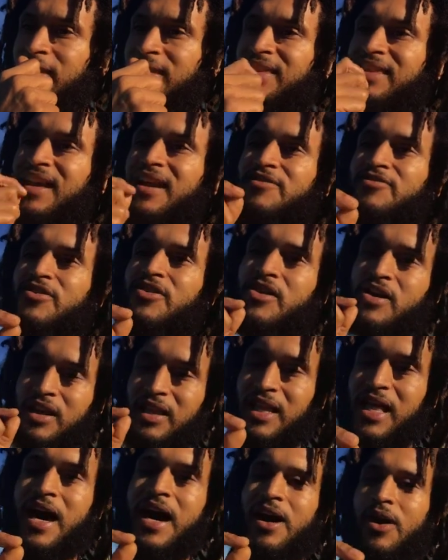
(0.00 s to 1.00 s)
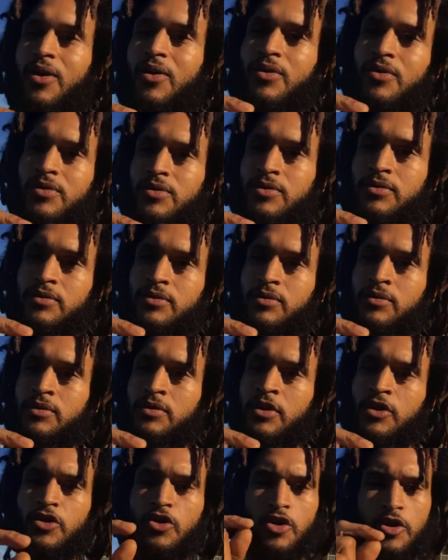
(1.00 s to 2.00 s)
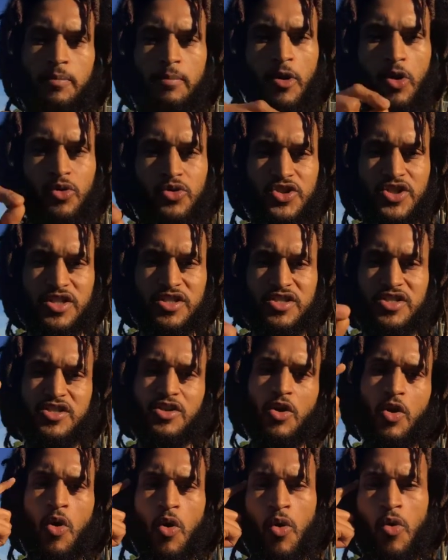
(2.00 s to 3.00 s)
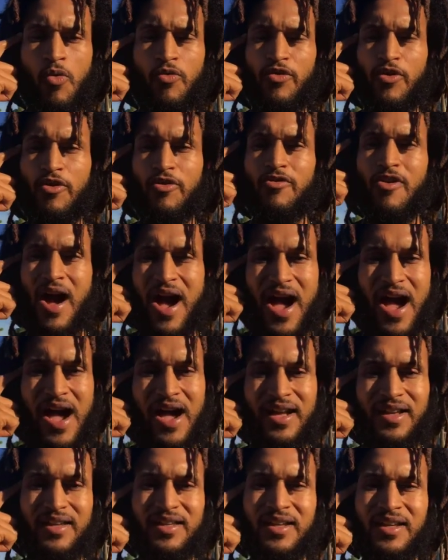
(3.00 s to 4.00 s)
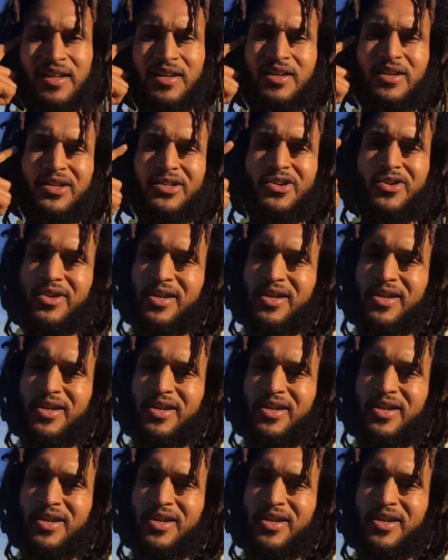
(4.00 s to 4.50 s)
never allow your emotions to override your